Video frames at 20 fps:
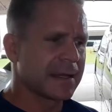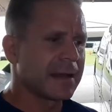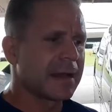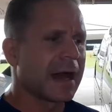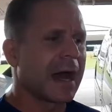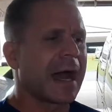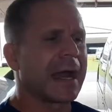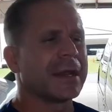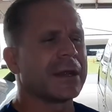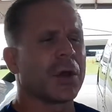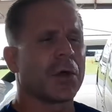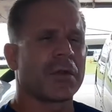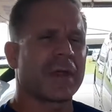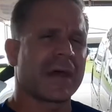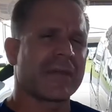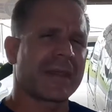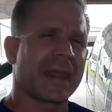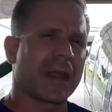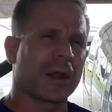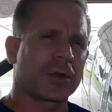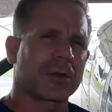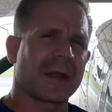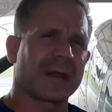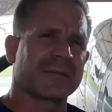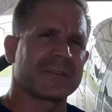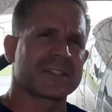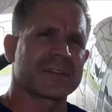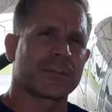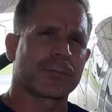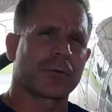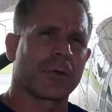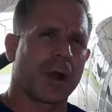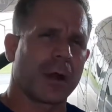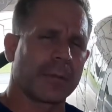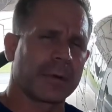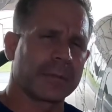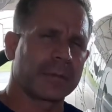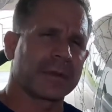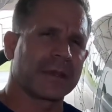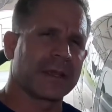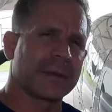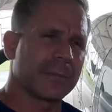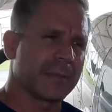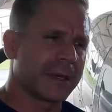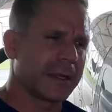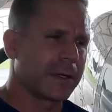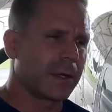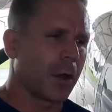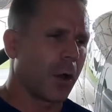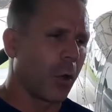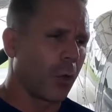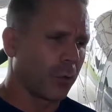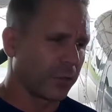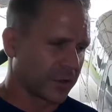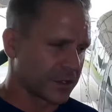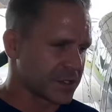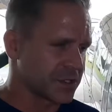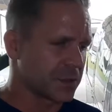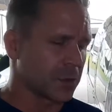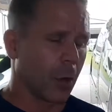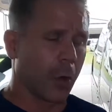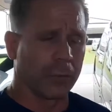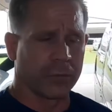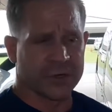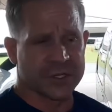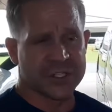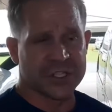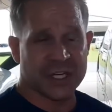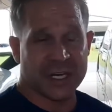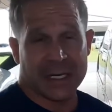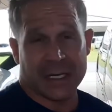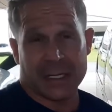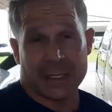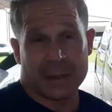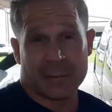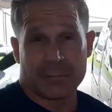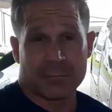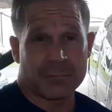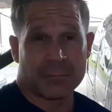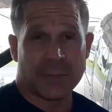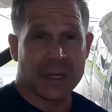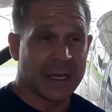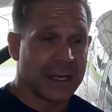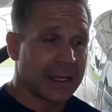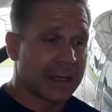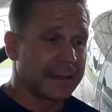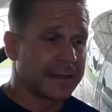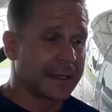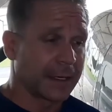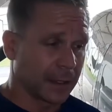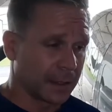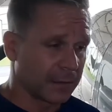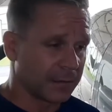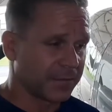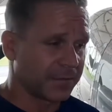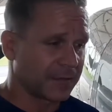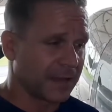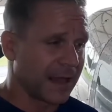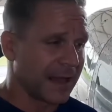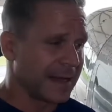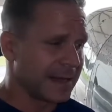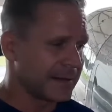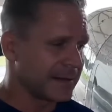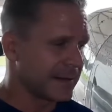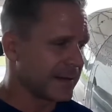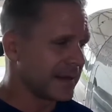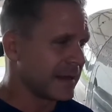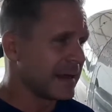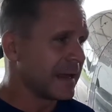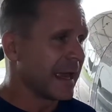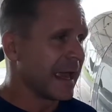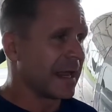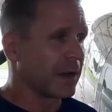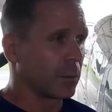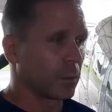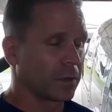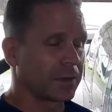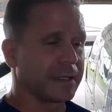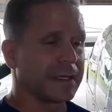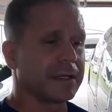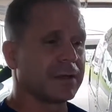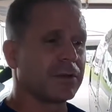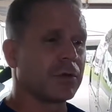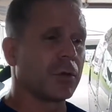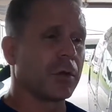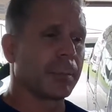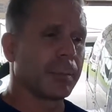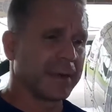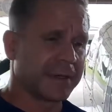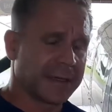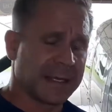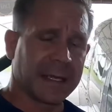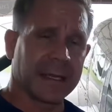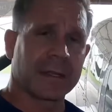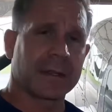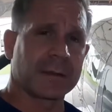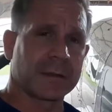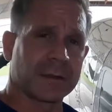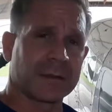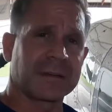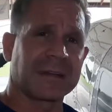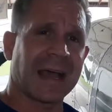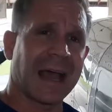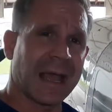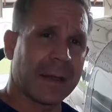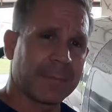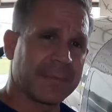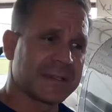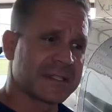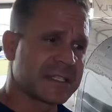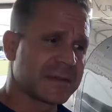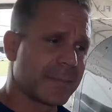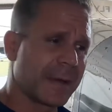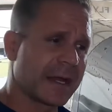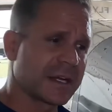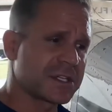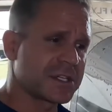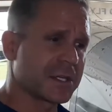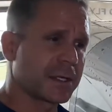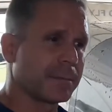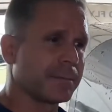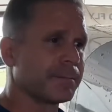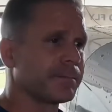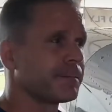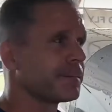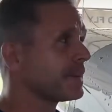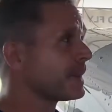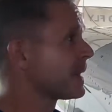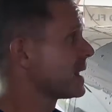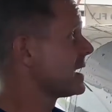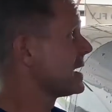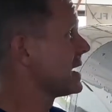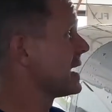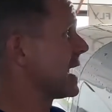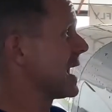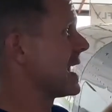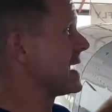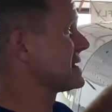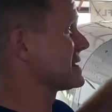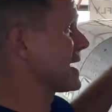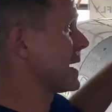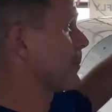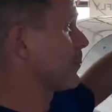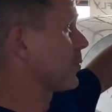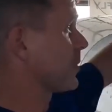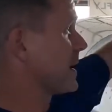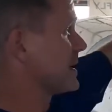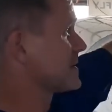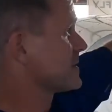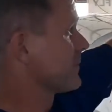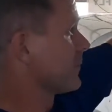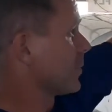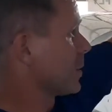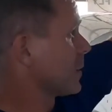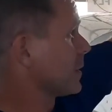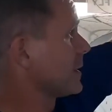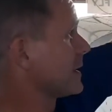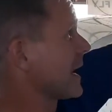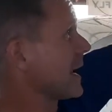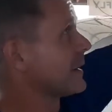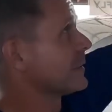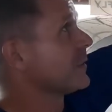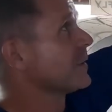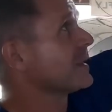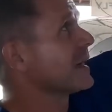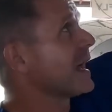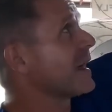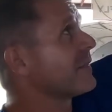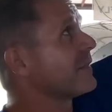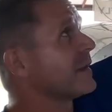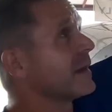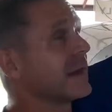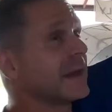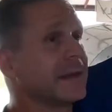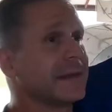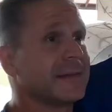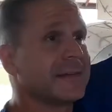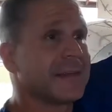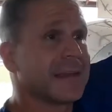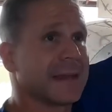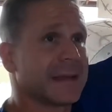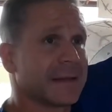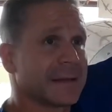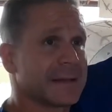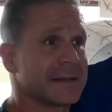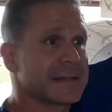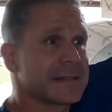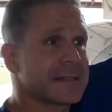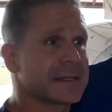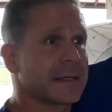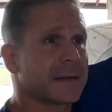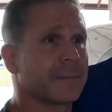I know that the aircraft has probably been over-G'd during flight, and we'll need to do a particular type inspection. As I press forward, I look at the antennas,